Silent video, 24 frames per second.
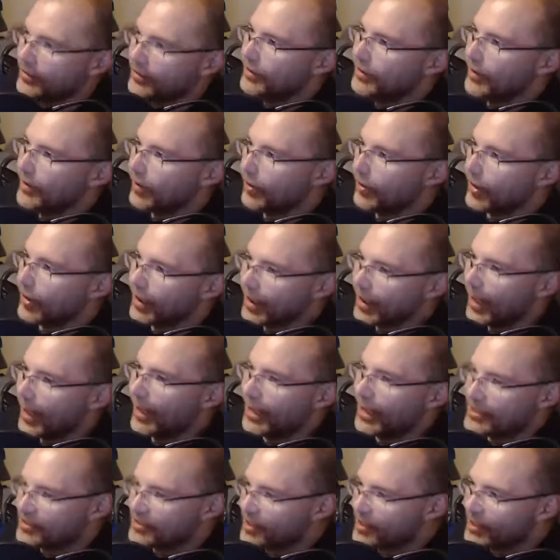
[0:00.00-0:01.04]
All right, I
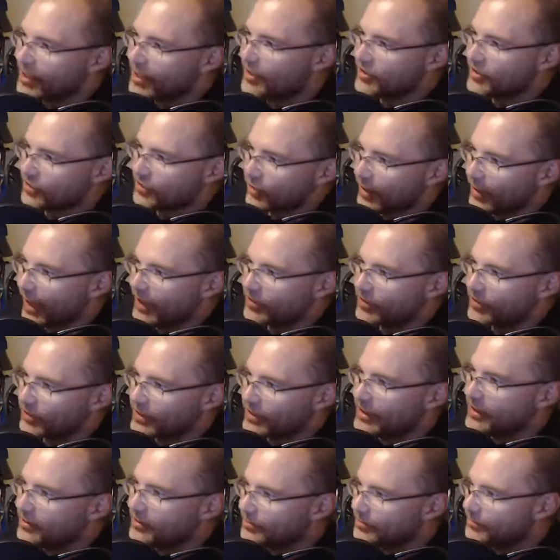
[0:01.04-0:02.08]
guess I need to start
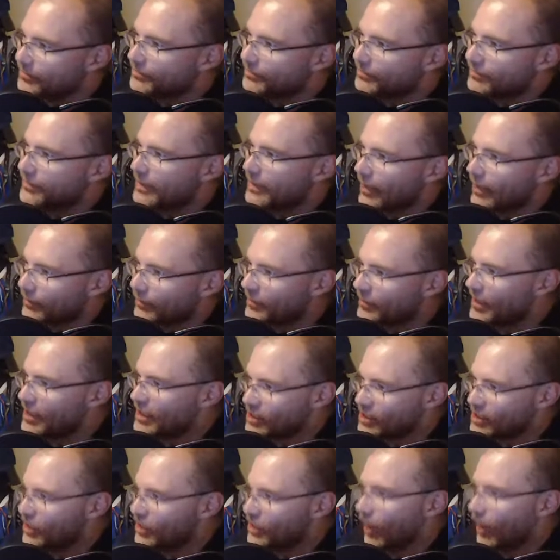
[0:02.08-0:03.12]
actually,
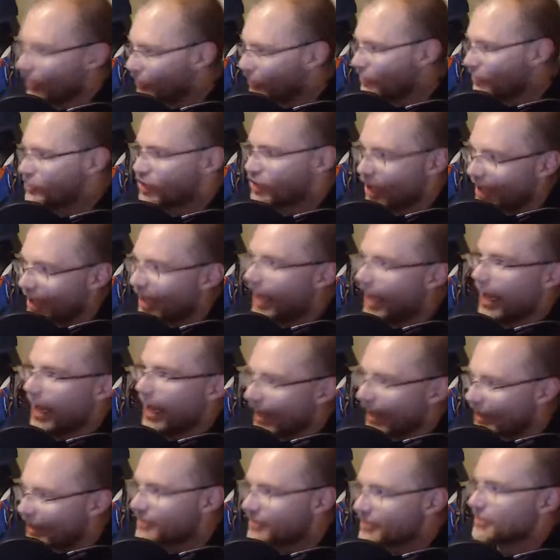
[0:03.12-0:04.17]
teaching other
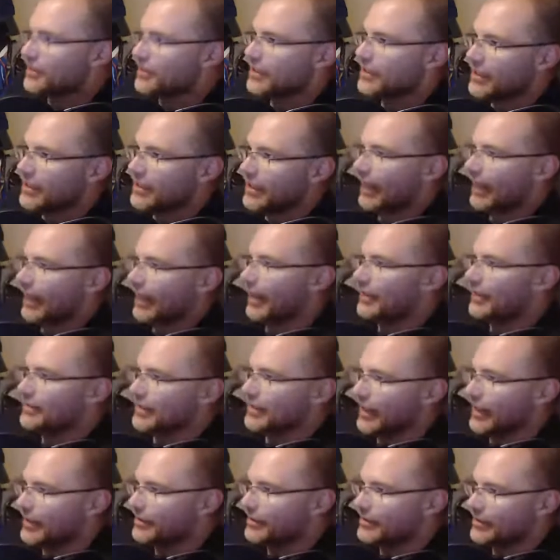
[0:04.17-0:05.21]
Jedis
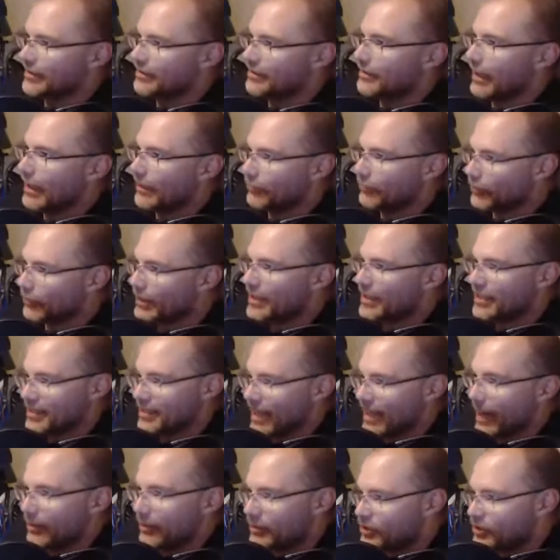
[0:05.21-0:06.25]
and
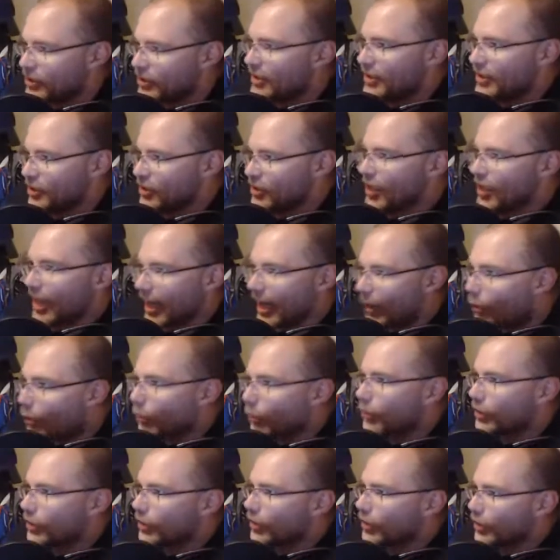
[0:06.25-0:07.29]
reestablishing the Jedi
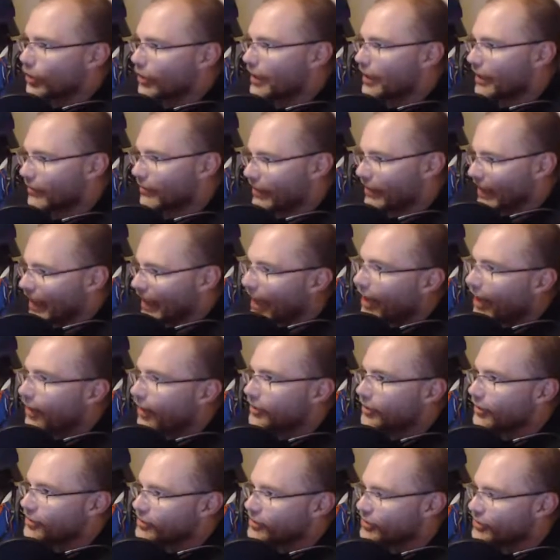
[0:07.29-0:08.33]
Order and everything
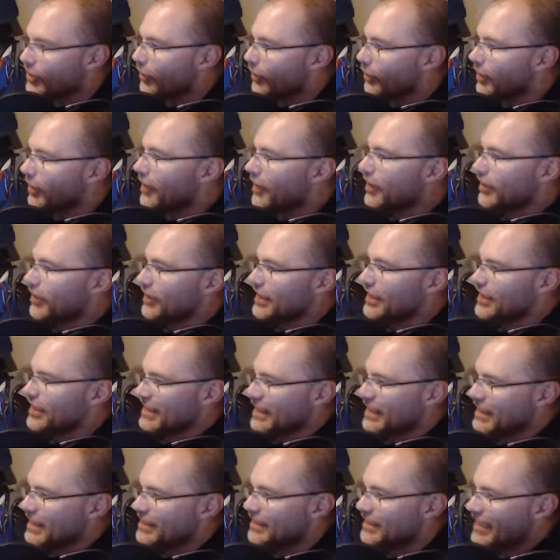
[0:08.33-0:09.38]
else. So this
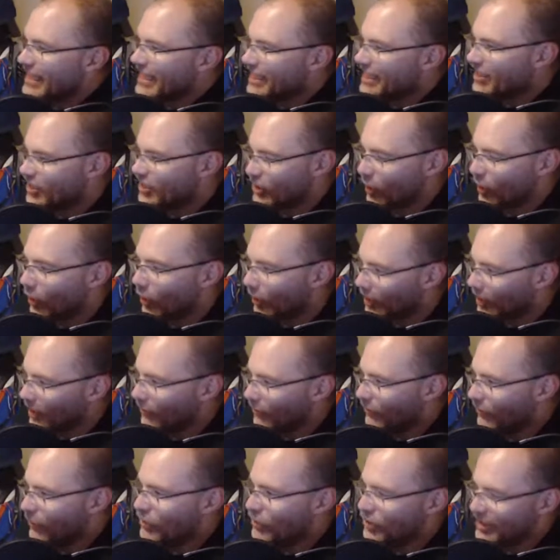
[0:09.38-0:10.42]
is the start, the
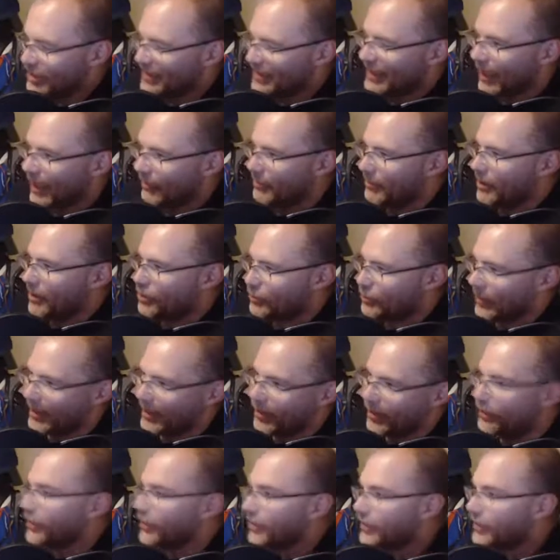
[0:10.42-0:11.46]
first step, the
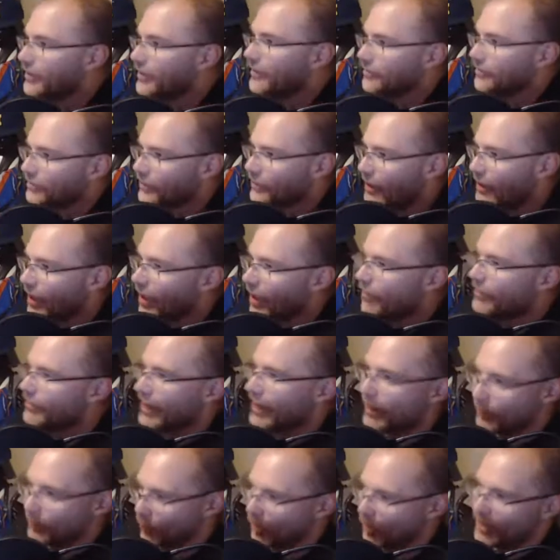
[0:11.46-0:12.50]
trickle of that
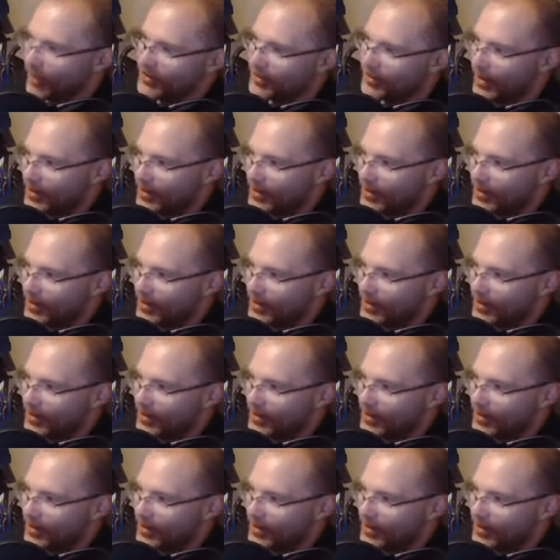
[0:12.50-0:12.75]
process.